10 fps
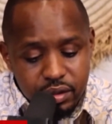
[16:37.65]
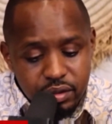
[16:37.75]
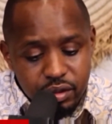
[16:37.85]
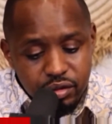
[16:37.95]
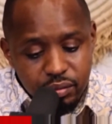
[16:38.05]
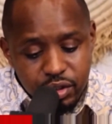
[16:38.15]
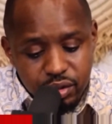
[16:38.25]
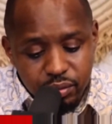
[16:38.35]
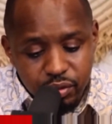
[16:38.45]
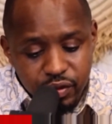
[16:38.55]
So they told me
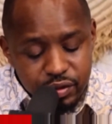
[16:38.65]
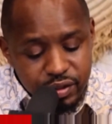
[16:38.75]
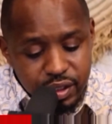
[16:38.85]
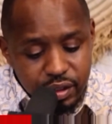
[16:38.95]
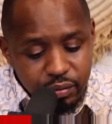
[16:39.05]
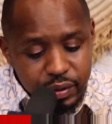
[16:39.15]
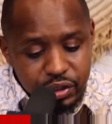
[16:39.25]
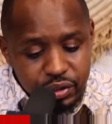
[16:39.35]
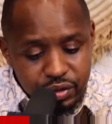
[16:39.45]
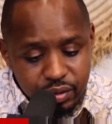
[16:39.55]
to remove, I was wearing open
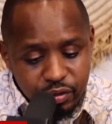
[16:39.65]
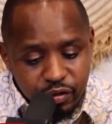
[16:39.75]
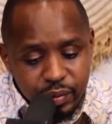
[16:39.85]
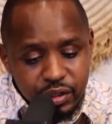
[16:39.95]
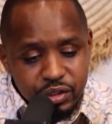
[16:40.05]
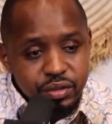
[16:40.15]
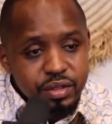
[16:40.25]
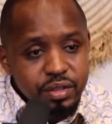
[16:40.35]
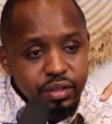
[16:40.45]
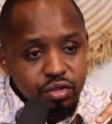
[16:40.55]

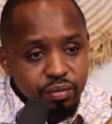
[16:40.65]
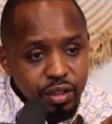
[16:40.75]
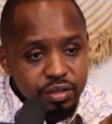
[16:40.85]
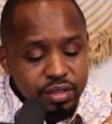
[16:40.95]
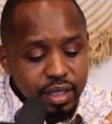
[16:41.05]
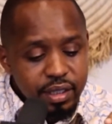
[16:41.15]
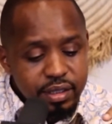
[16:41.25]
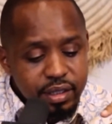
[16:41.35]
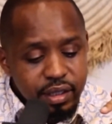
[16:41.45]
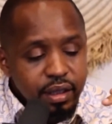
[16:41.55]
shoes, took me
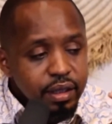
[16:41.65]
outside.